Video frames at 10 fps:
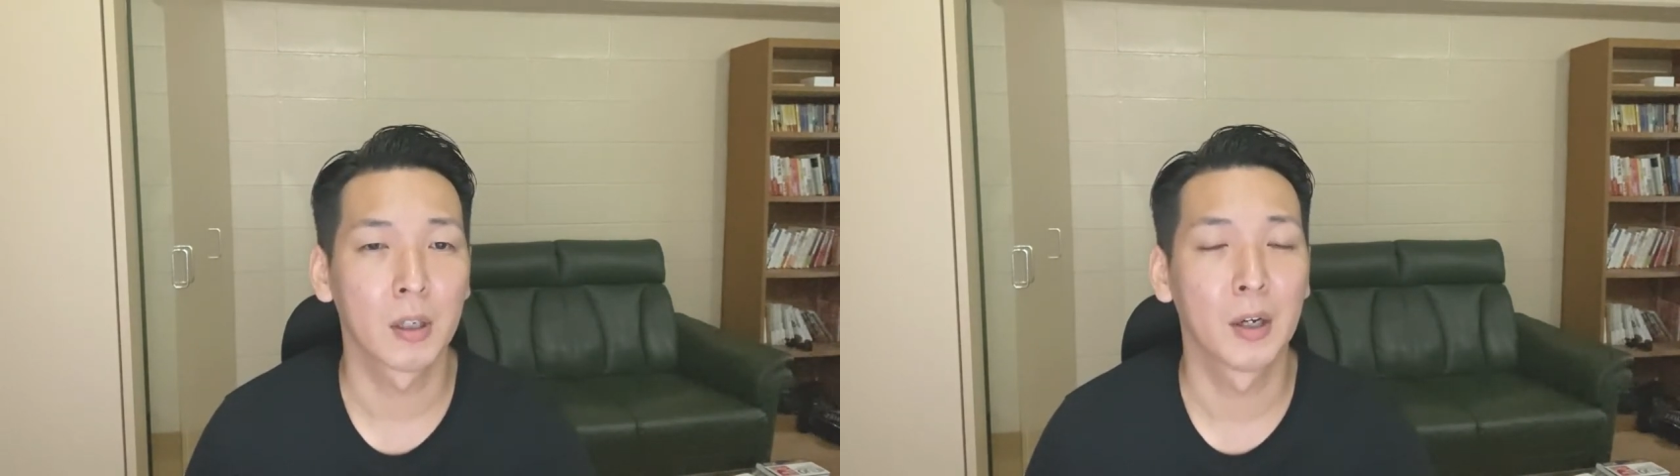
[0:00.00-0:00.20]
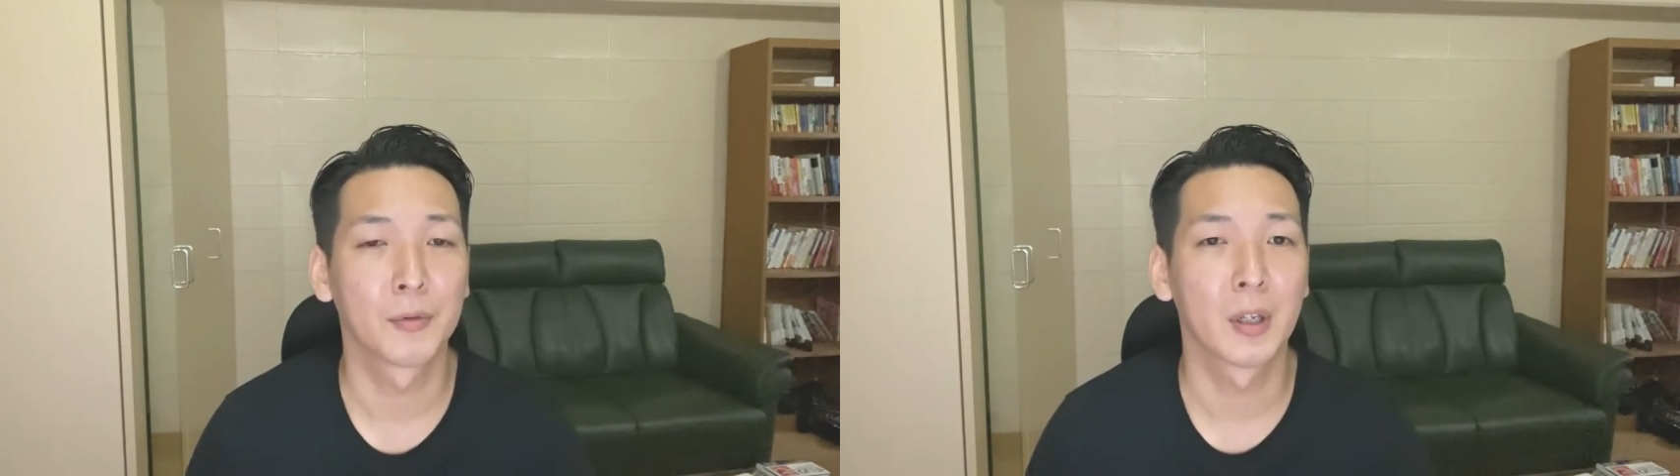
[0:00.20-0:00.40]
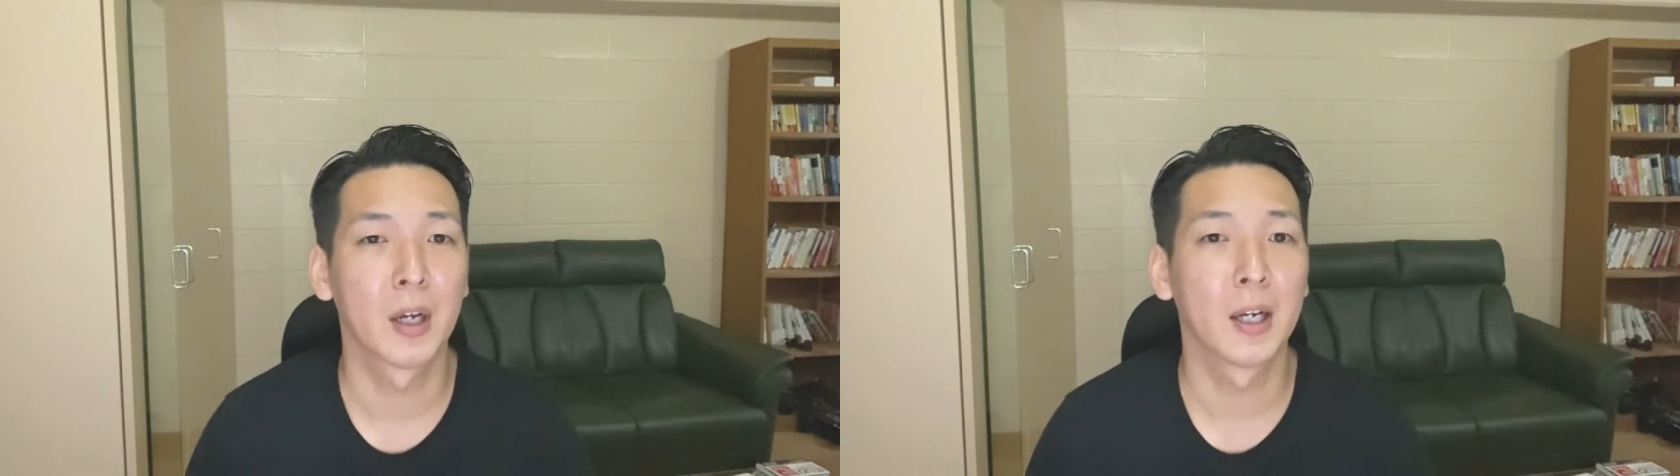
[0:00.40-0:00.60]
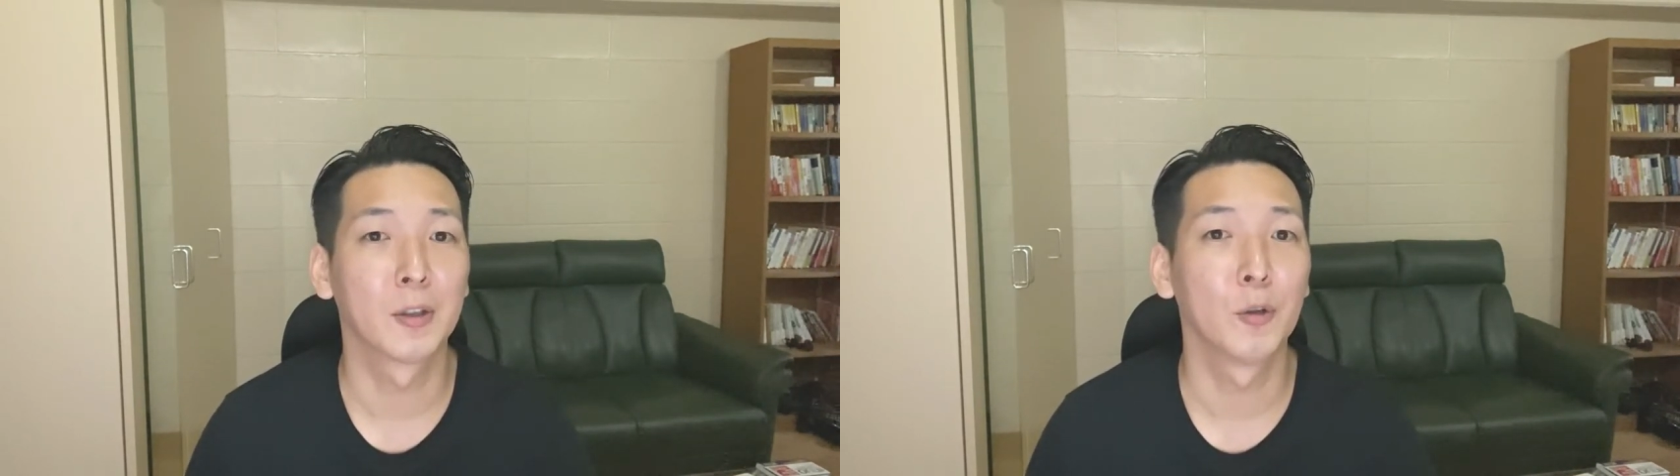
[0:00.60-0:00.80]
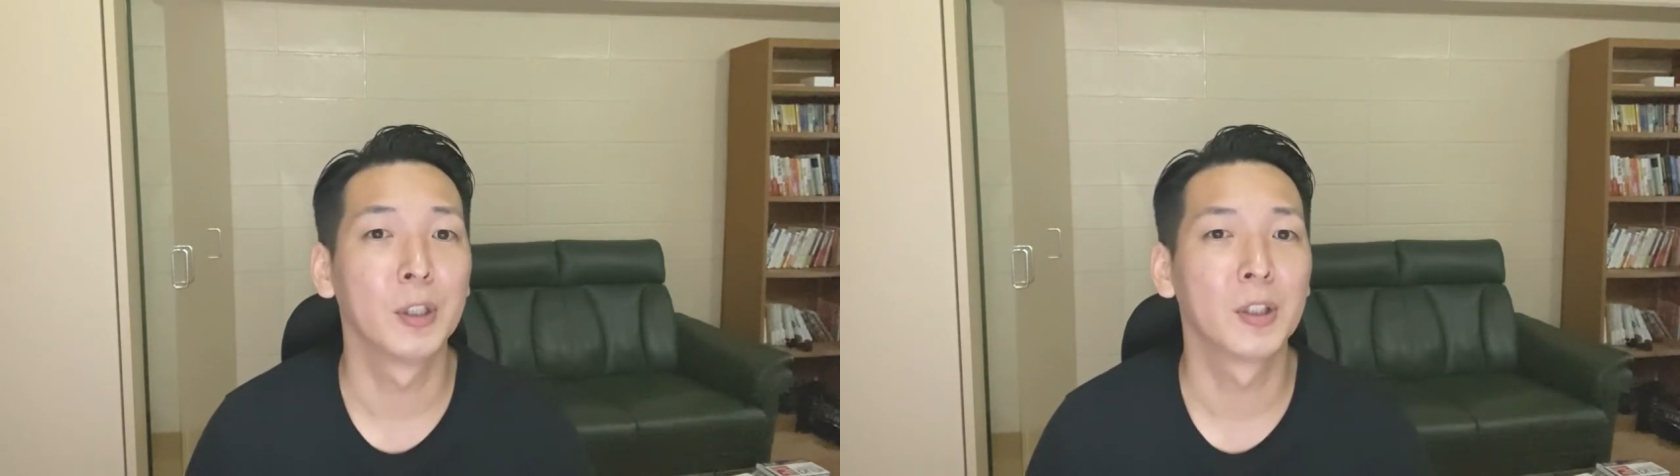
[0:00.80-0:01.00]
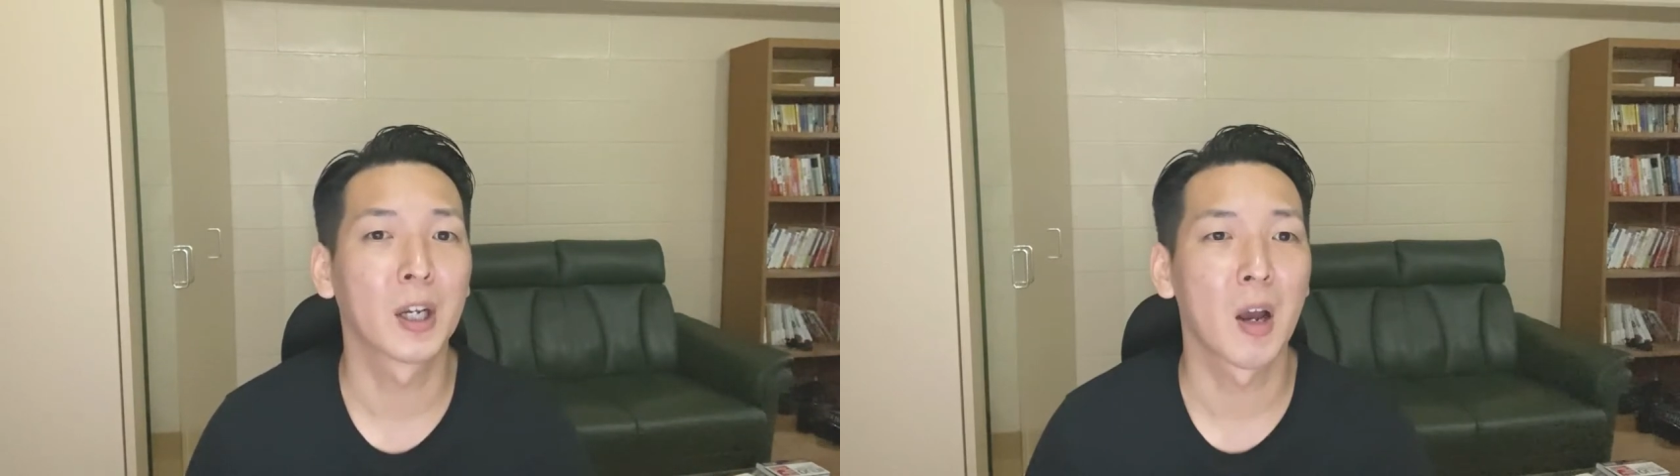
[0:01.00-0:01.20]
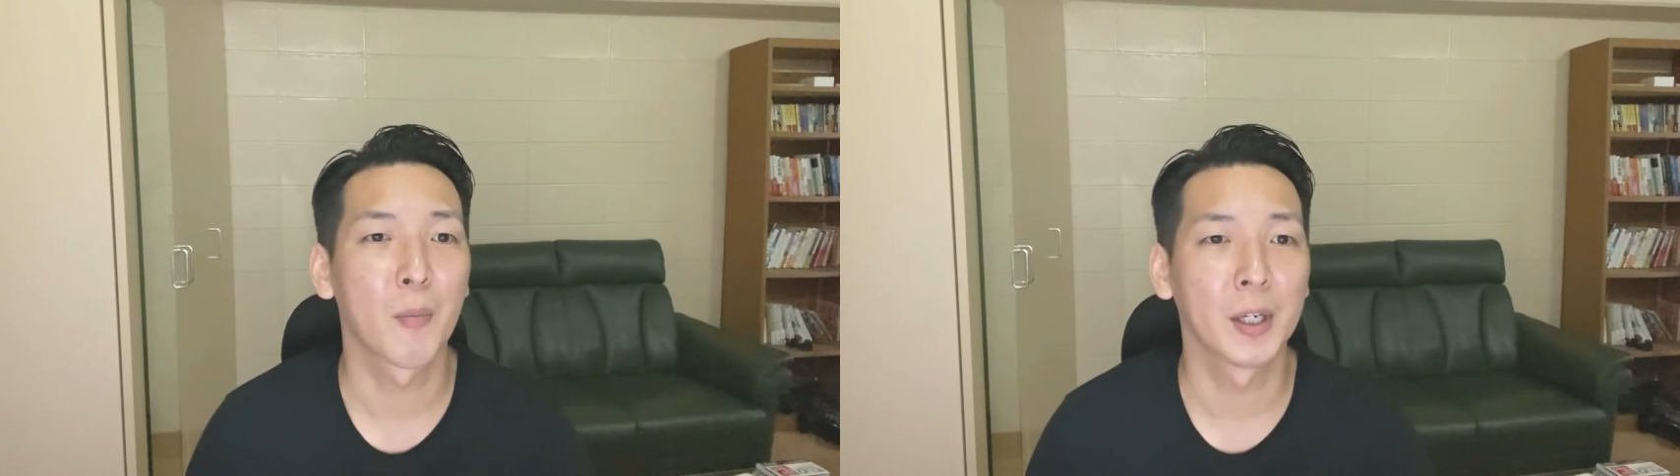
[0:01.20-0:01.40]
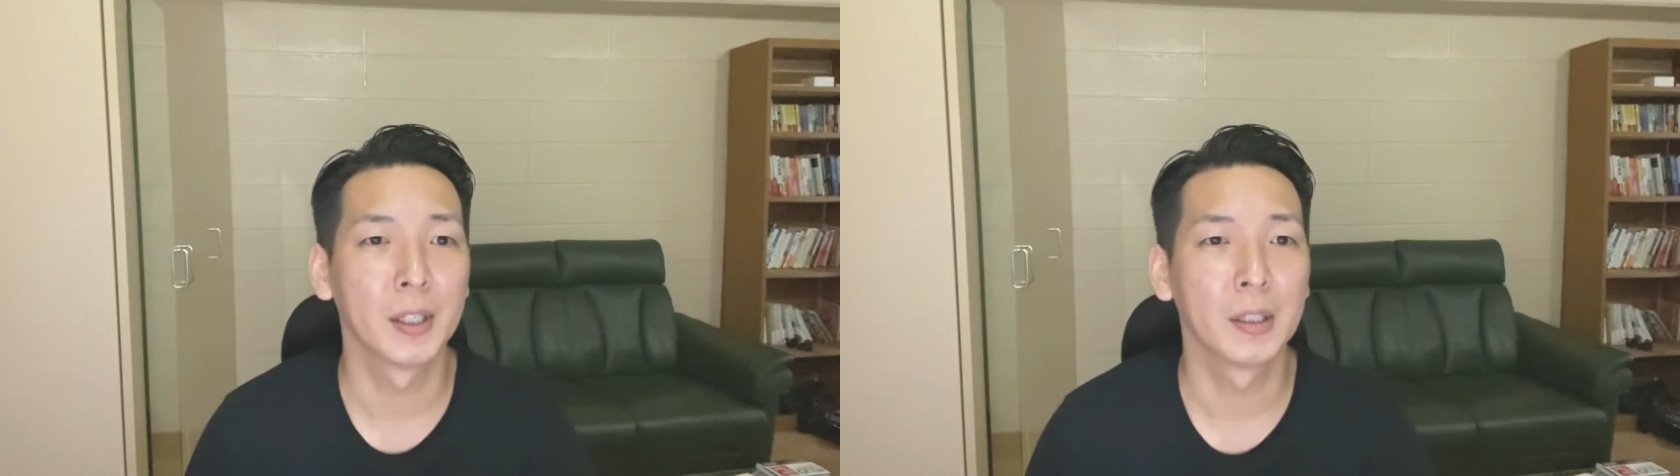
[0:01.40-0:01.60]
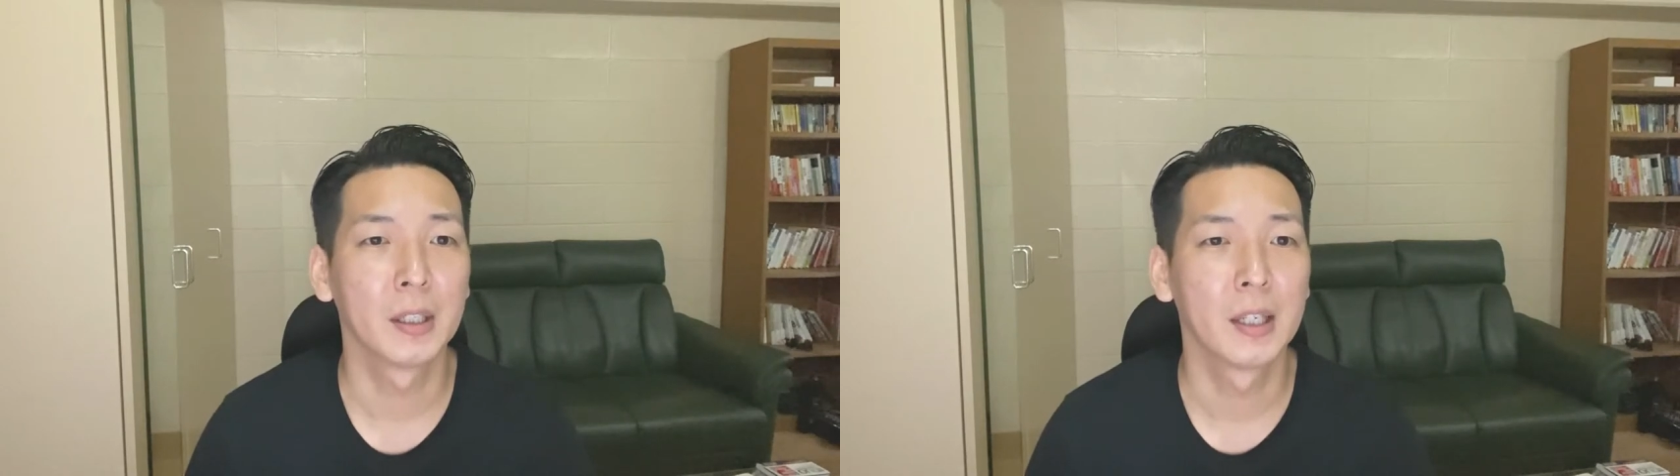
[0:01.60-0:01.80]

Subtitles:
after I quit the company,